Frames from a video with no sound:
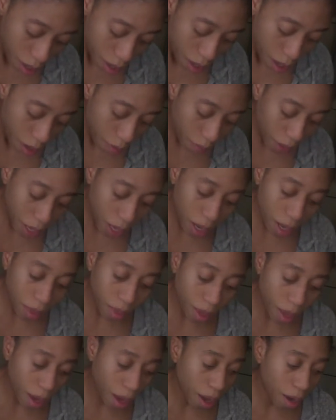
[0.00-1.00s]
and we need
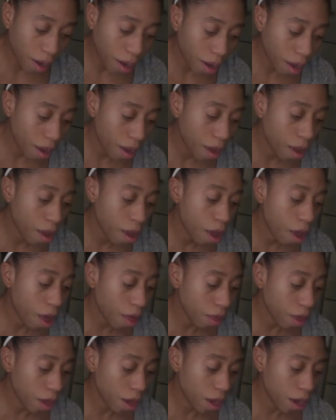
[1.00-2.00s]
that.
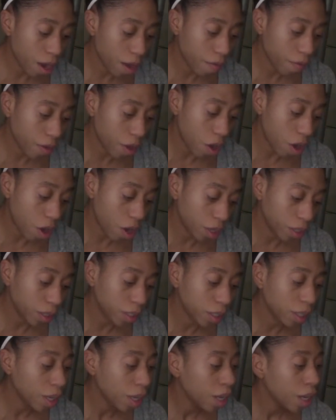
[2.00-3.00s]
And then I've
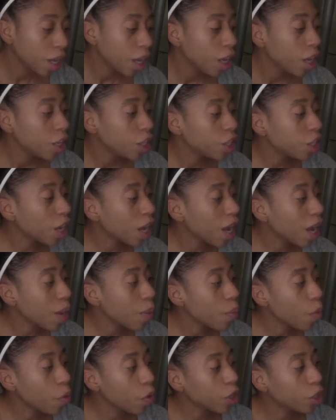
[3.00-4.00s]
got Shea
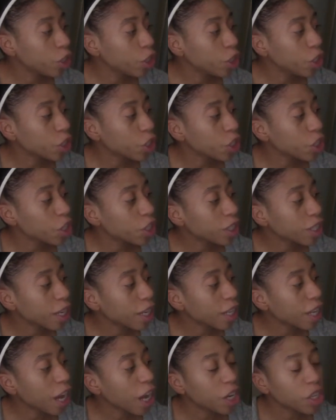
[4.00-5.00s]
Moisture
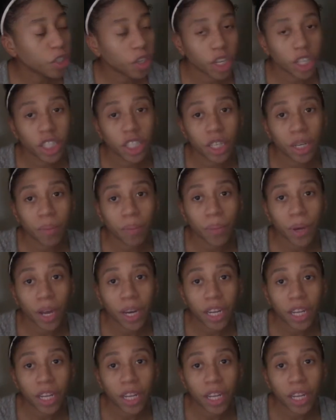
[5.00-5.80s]
Daily Hydration Body